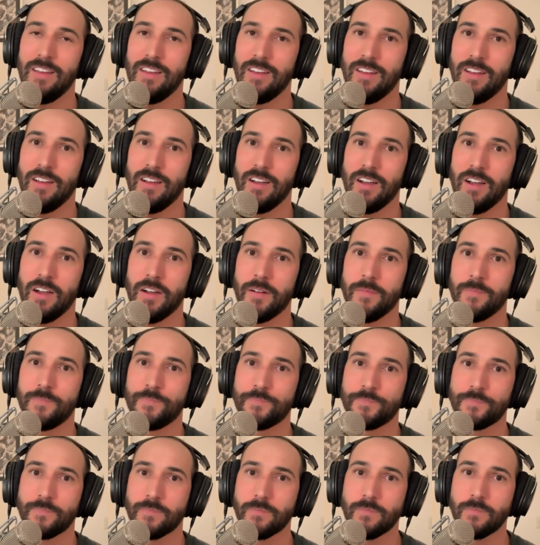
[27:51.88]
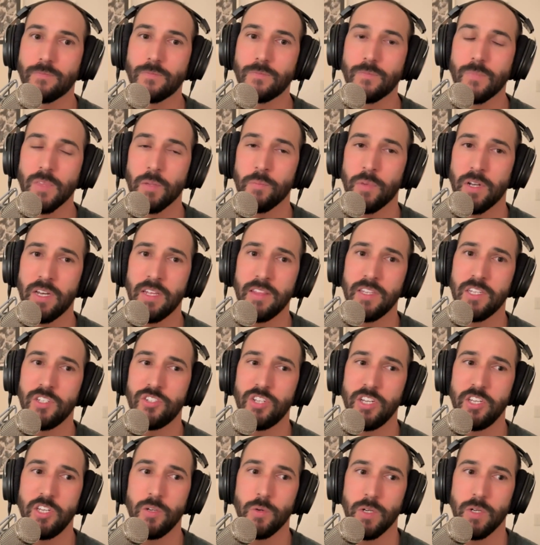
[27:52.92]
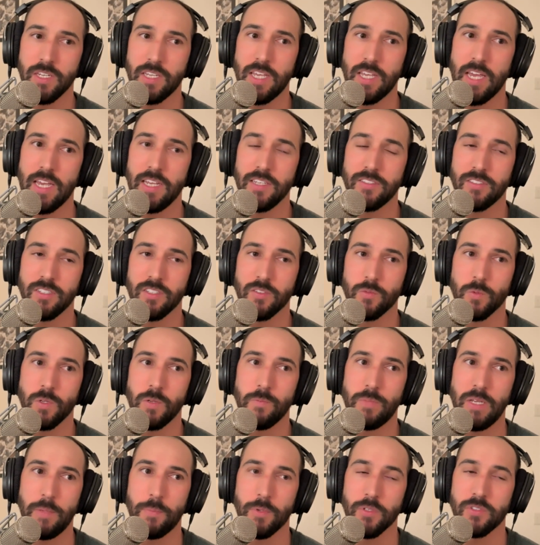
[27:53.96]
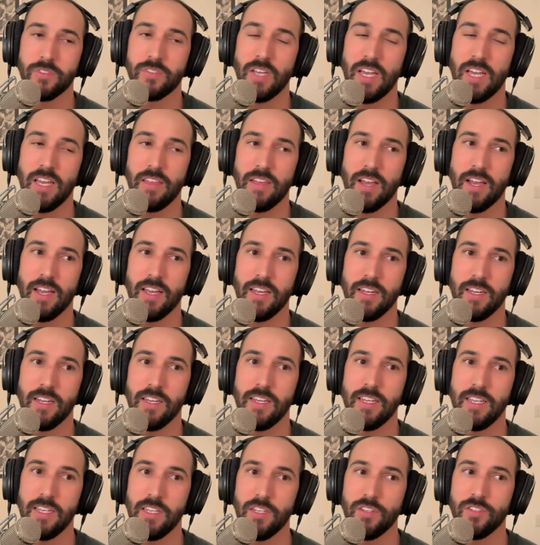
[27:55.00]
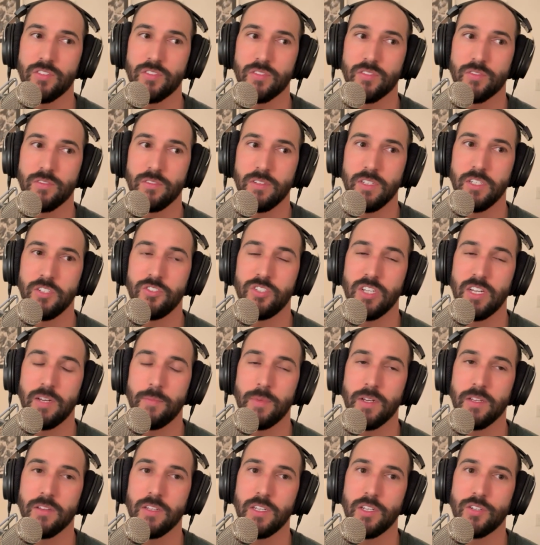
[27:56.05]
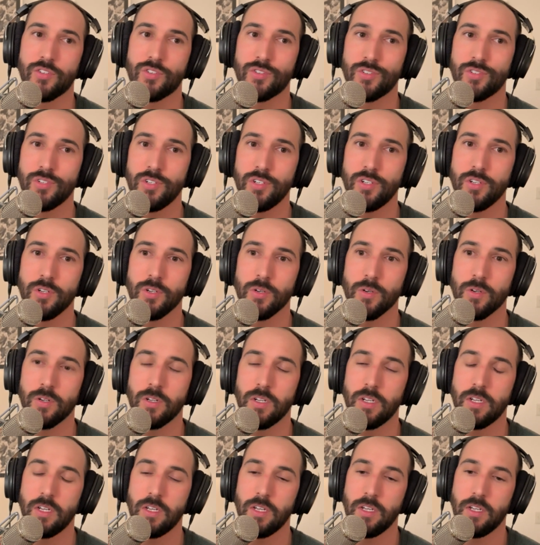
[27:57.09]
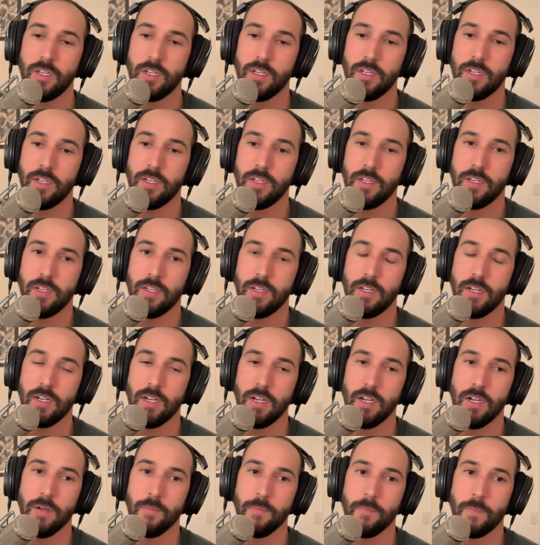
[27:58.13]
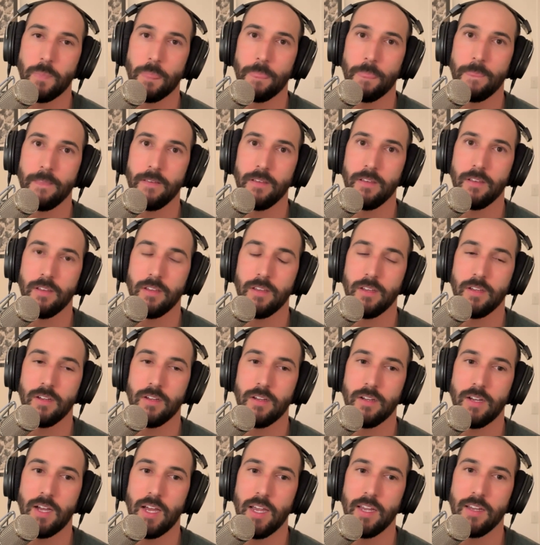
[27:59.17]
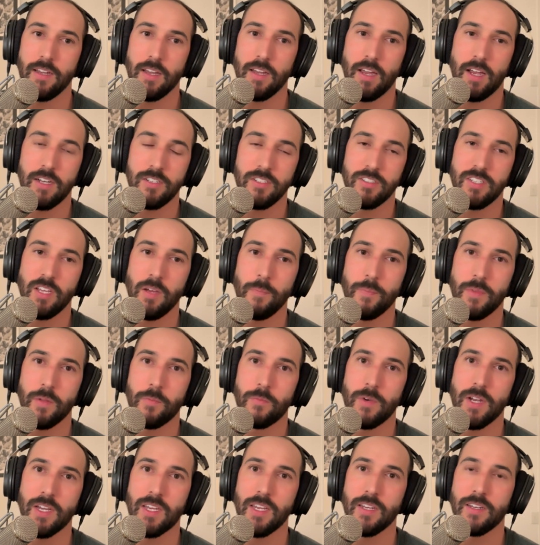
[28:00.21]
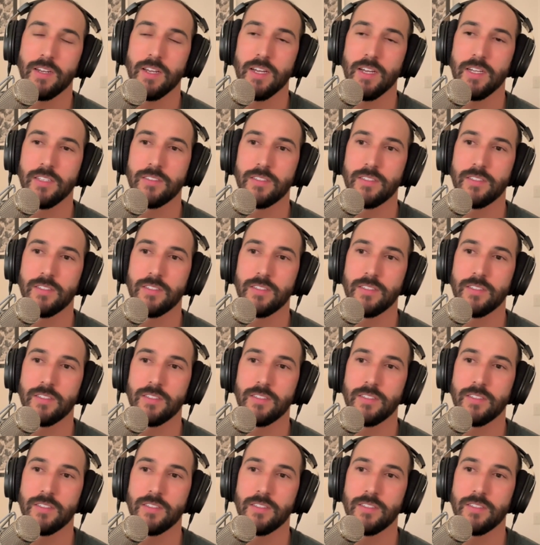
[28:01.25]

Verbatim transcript: Um, but in the genuine cases, when people say that and it is legitimately true, um, I I just help them recognize